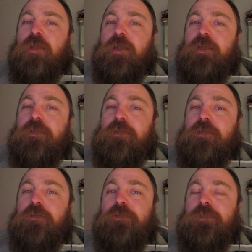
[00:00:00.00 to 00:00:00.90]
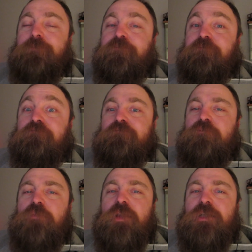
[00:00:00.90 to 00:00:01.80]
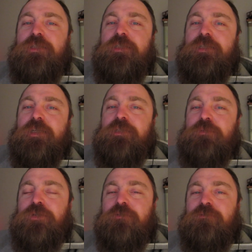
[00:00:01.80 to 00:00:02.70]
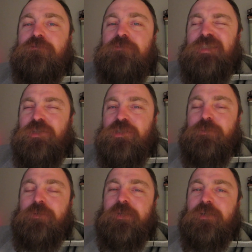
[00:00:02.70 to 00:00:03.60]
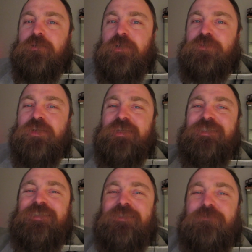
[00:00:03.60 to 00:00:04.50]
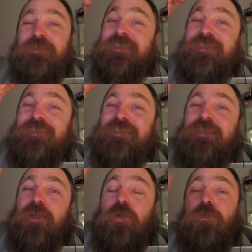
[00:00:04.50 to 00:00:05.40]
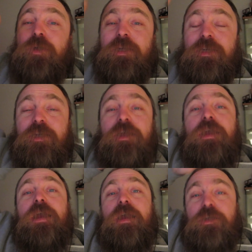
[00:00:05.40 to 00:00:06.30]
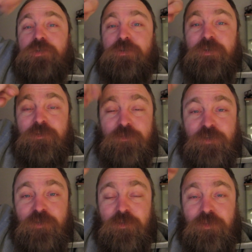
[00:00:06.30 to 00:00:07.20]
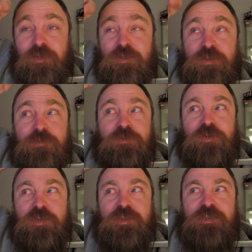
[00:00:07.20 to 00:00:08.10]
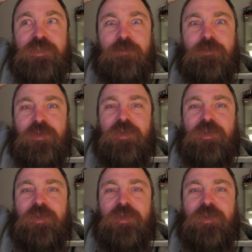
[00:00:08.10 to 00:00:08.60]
And yeah, I'll see you guys tomorrow. Stay awesome, everything. Love you guys. Peace. Oh, and forgot one thing just before I did the snap.